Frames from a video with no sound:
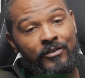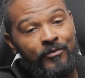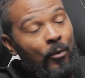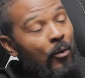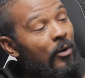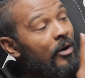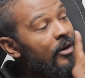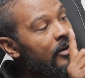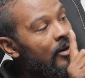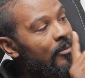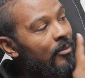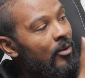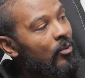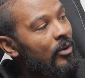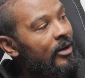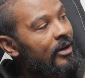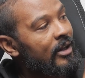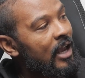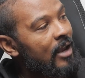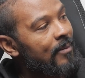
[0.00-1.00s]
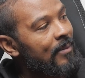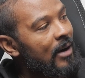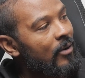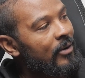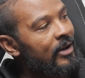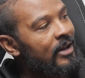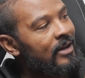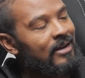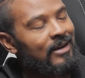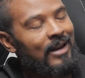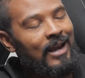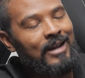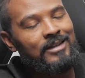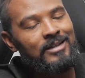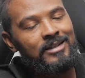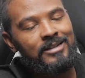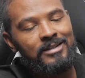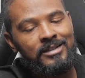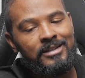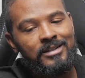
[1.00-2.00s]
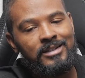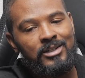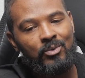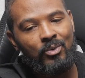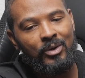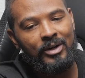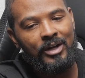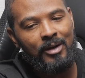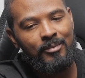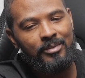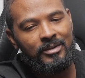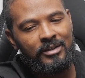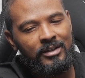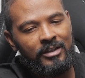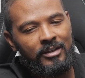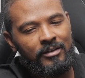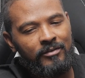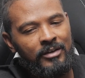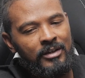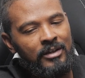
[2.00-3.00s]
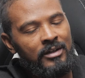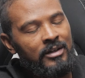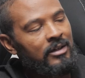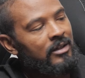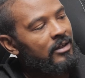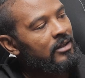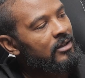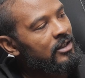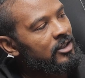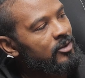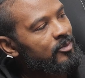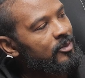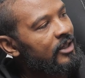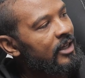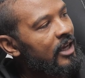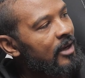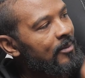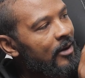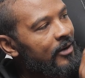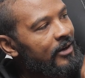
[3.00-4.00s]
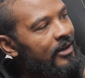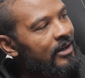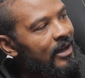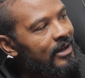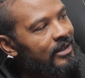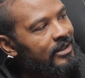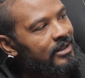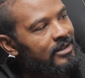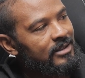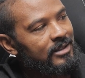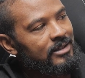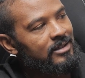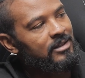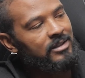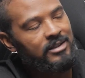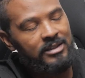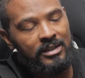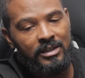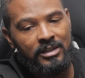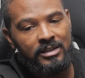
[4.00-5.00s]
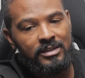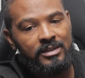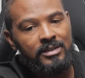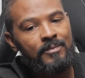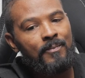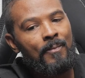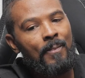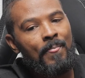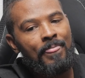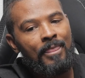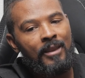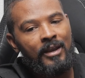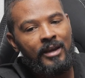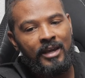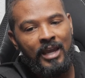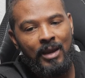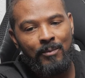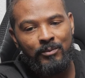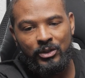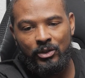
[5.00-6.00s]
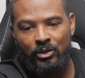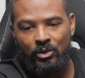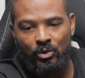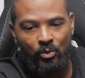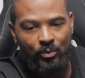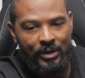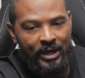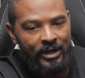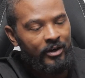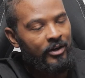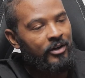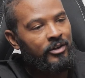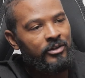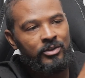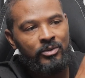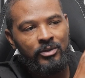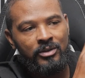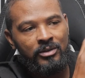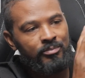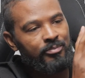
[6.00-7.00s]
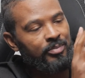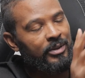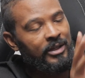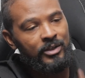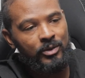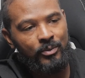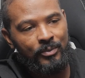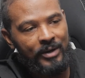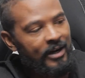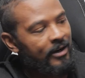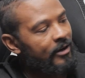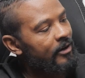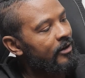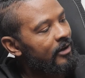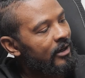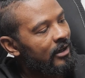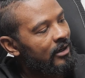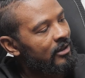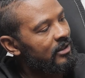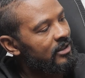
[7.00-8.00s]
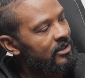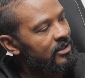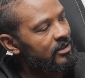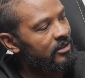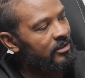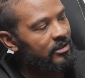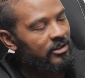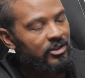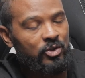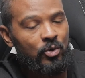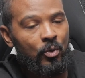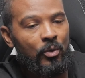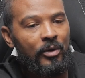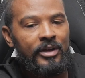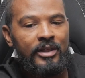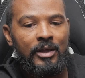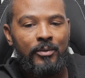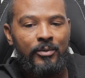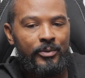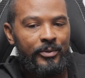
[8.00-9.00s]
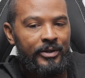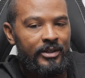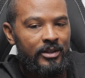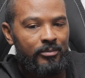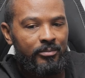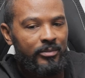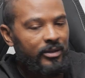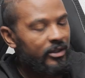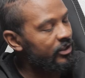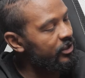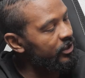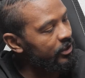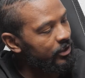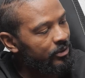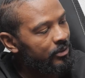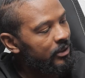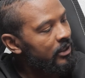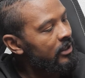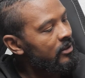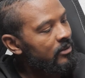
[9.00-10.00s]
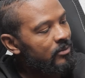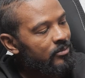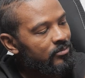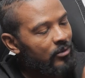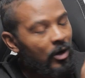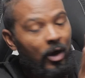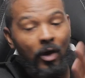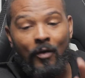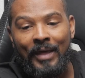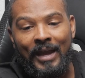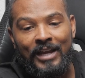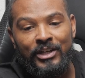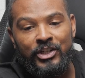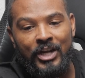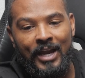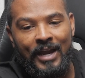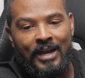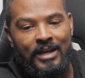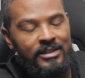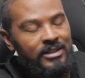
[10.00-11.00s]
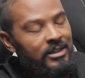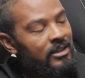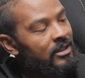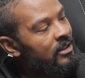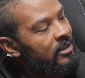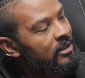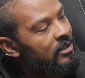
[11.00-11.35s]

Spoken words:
Four number 1 came out in 1961, I believe. This book came out in 1966. It came with a little record. You can play the record and listen to the story. They would read the book to you, all that jazz.